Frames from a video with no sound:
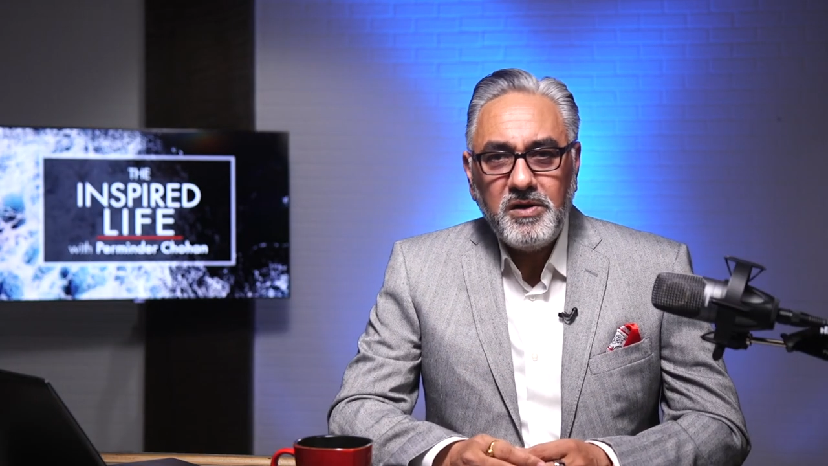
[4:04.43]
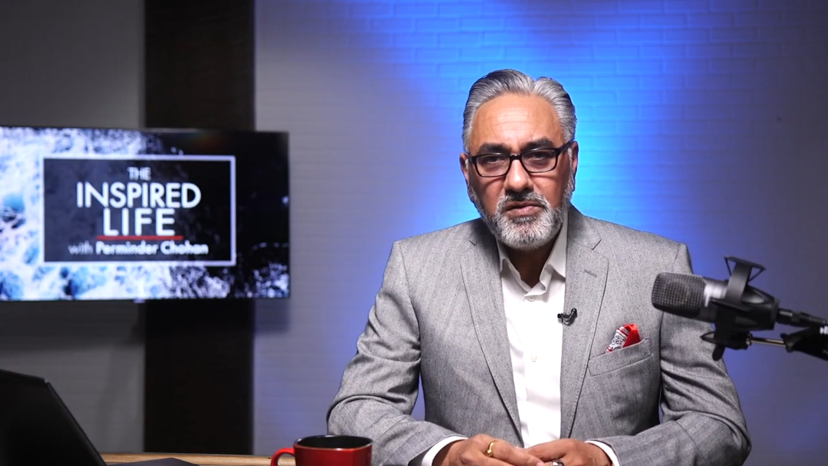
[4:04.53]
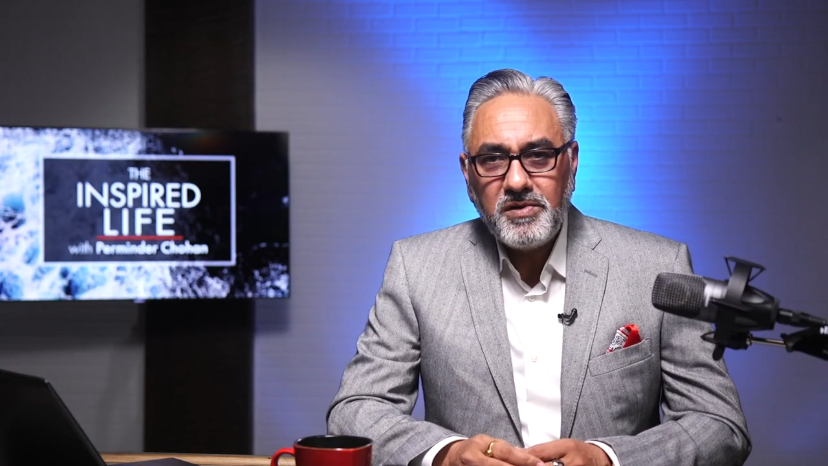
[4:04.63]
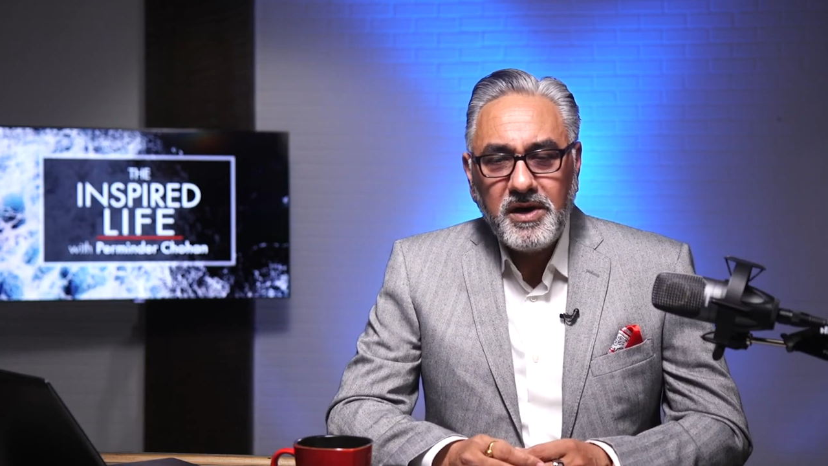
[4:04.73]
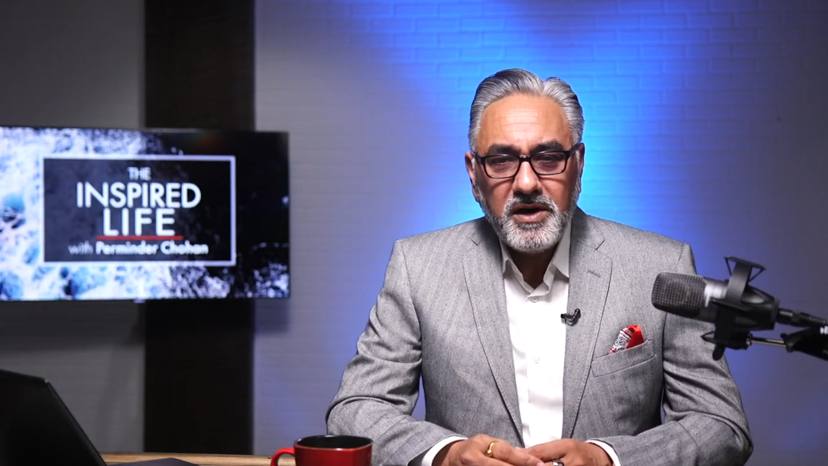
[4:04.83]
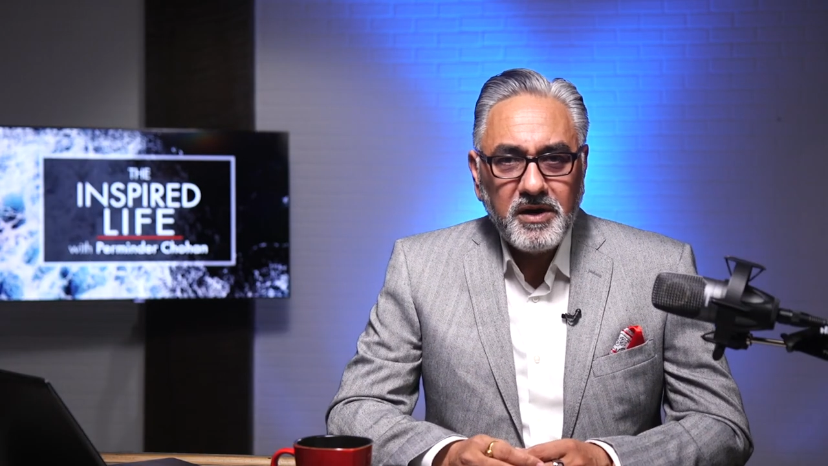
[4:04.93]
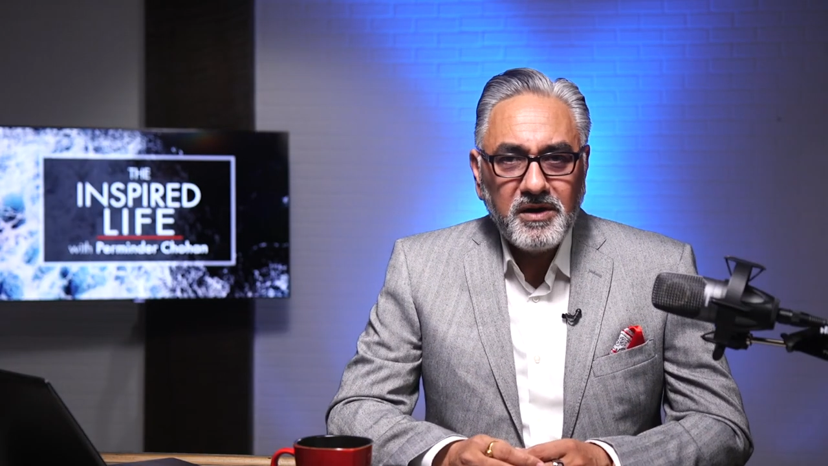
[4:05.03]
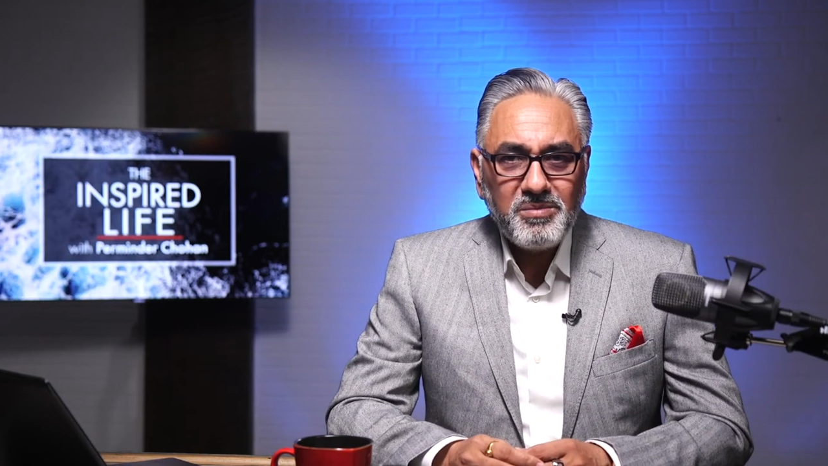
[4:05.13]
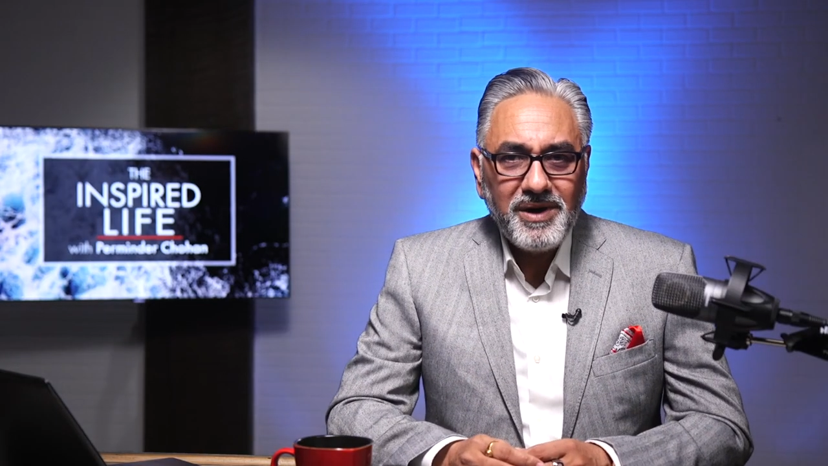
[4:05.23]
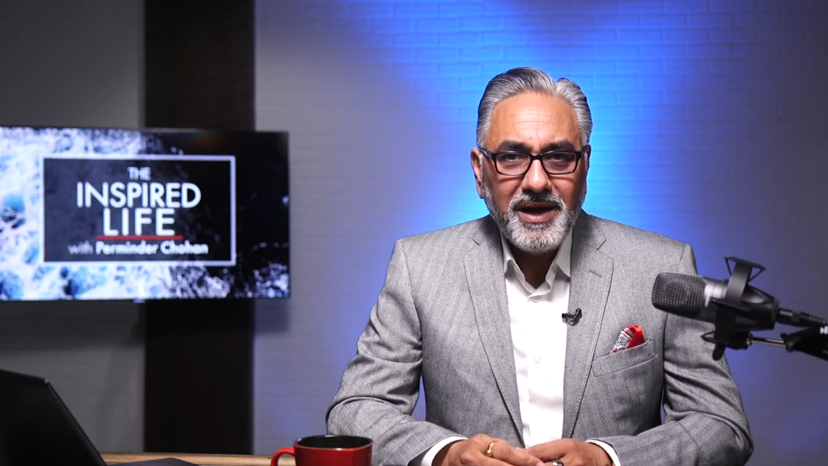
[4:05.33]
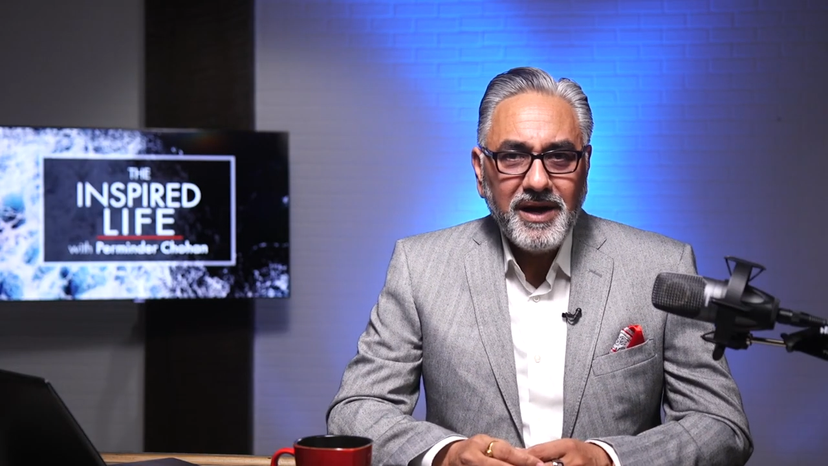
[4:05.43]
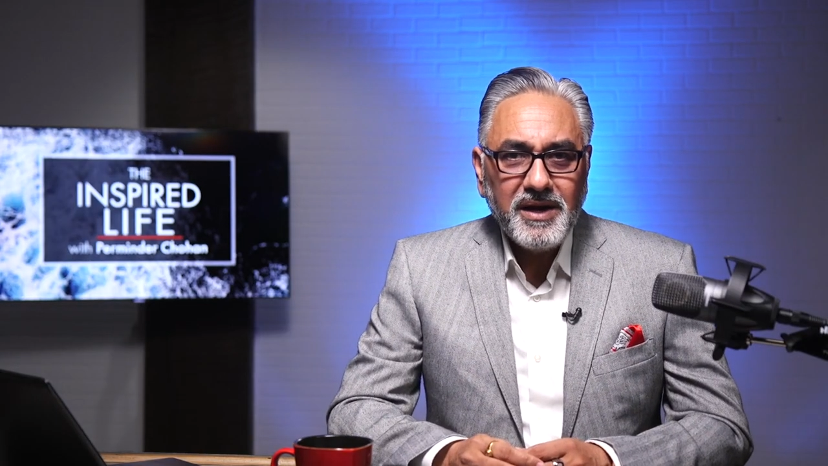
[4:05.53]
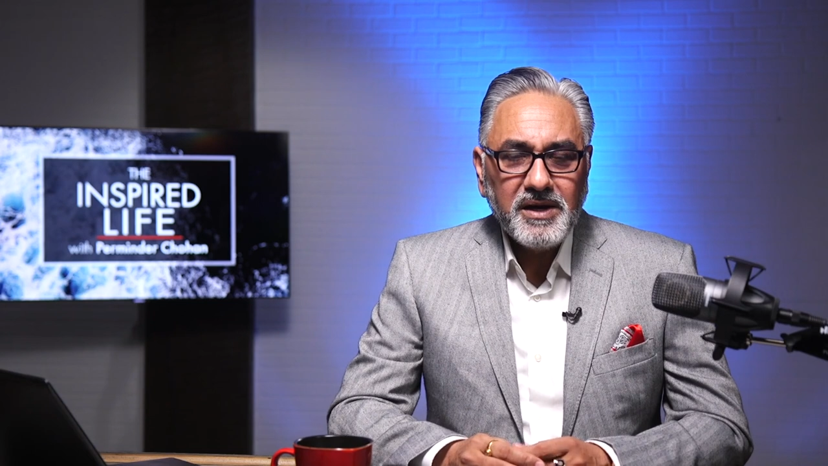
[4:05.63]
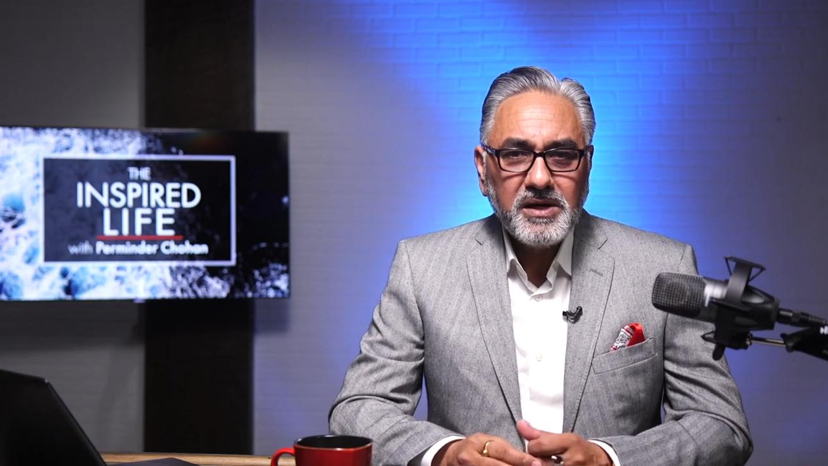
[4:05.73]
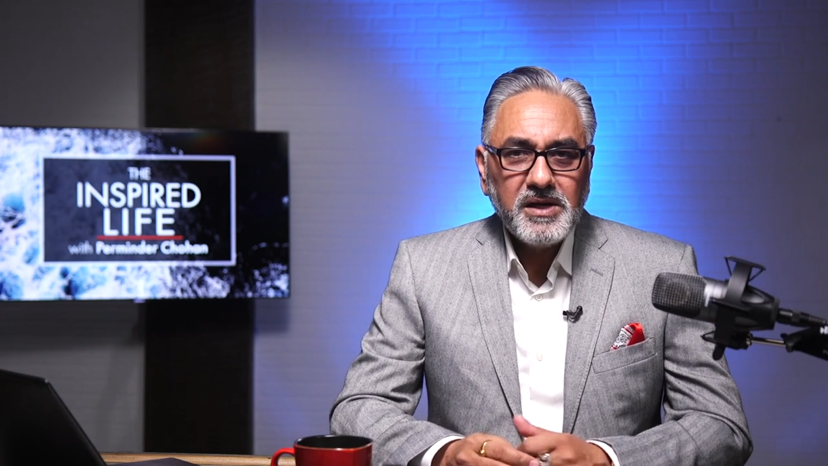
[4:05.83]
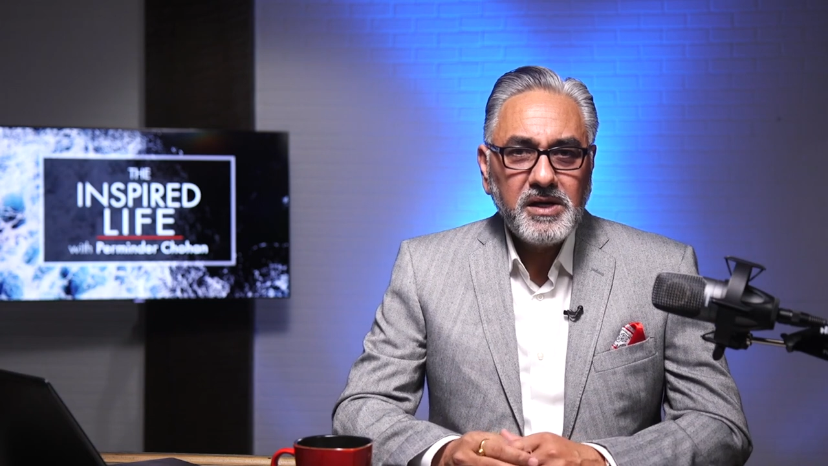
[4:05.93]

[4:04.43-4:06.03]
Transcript: you're creating a plan,